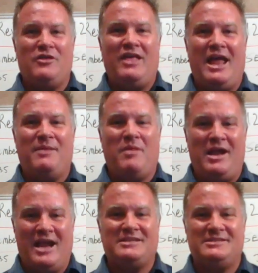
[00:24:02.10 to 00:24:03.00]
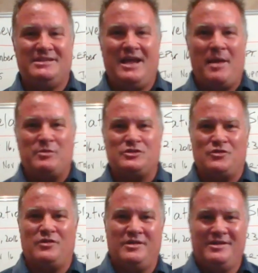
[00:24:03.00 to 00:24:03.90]
that in my next
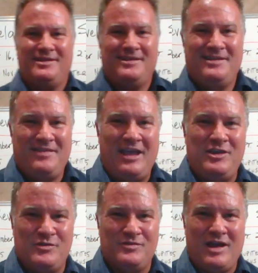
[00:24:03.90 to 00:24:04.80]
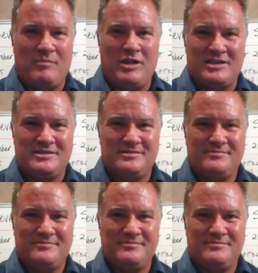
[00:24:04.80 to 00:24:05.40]
episode. Thank you. God bless.